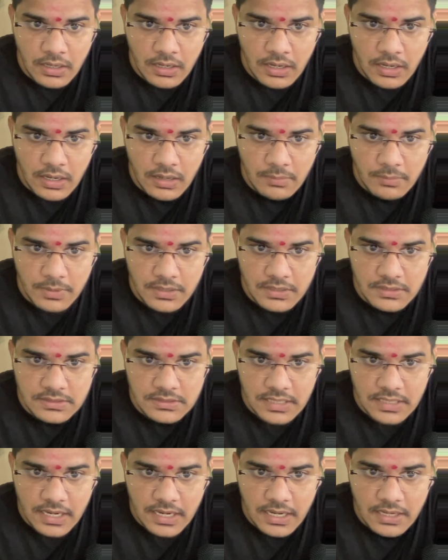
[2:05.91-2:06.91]
gamma
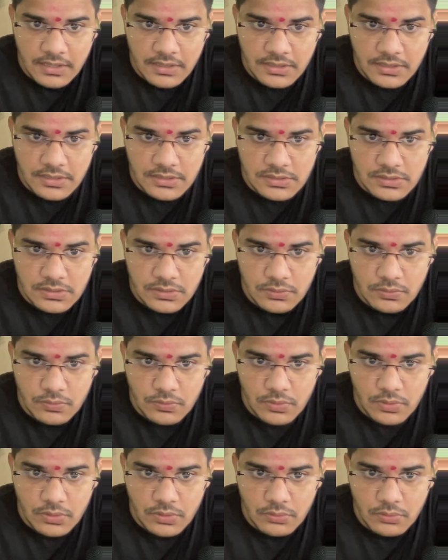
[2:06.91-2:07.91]
sat is
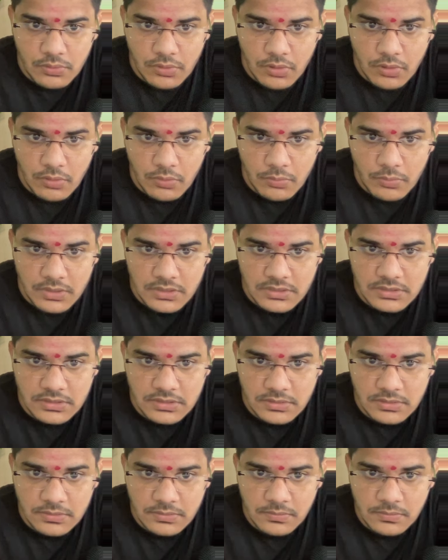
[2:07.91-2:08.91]
equal to how much